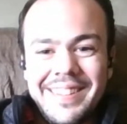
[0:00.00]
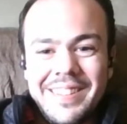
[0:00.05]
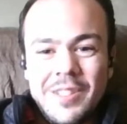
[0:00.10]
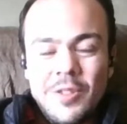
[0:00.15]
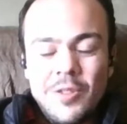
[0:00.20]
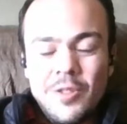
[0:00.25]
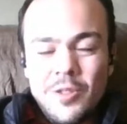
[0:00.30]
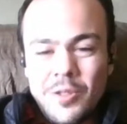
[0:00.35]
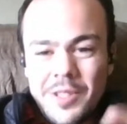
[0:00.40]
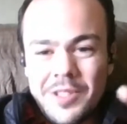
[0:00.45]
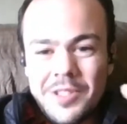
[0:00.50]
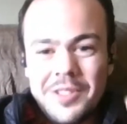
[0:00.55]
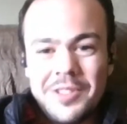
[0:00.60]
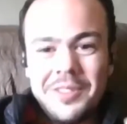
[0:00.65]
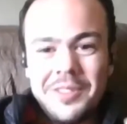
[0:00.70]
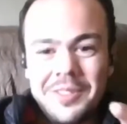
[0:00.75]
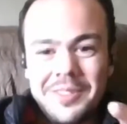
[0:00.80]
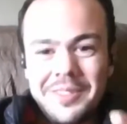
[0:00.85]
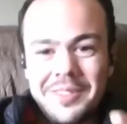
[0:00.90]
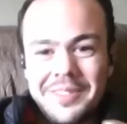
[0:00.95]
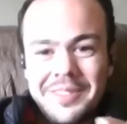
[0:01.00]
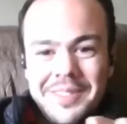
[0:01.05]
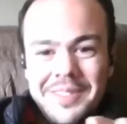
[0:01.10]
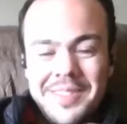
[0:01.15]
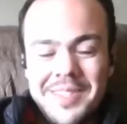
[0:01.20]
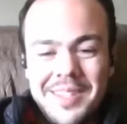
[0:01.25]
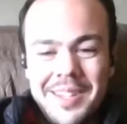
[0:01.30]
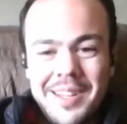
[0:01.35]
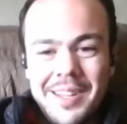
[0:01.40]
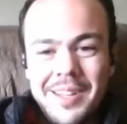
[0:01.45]
nutritional
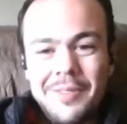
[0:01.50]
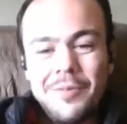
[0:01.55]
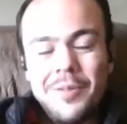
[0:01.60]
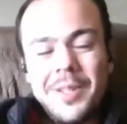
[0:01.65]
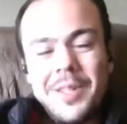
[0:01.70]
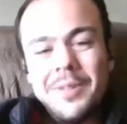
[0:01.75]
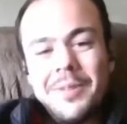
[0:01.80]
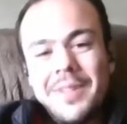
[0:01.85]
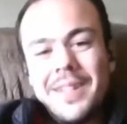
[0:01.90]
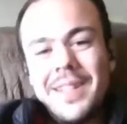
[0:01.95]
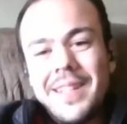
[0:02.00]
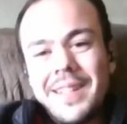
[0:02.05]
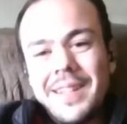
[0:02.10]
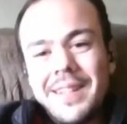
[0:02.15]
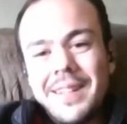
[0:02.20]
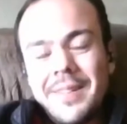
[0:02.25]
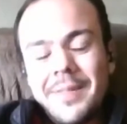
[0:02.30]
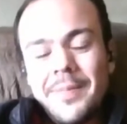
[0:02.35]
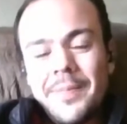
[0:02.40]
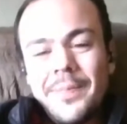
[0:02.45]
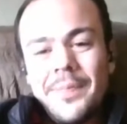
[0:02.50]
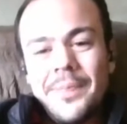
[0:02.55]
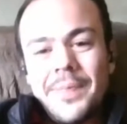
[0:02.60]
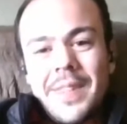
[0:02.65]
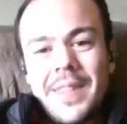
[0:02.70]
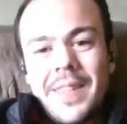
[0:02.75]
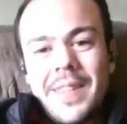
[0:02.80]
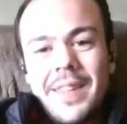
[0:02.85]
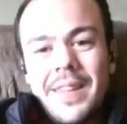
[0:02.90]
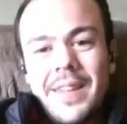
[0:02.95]
stock of what you need.
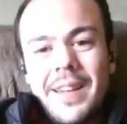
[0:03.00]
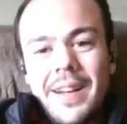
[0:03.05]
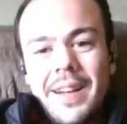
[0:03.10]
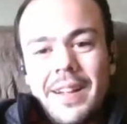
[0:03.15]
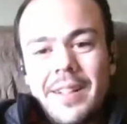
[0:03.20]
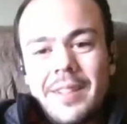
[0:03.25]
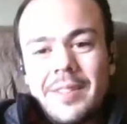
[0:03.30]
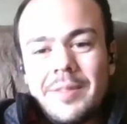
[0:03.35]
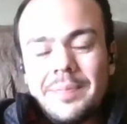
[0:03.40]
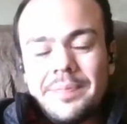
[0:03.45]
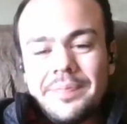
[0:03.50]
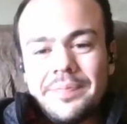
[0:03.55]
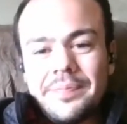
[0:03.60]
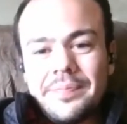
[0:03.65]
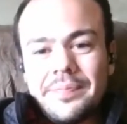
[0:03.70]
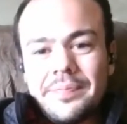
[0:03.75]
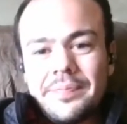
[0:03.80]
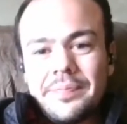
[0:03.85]
And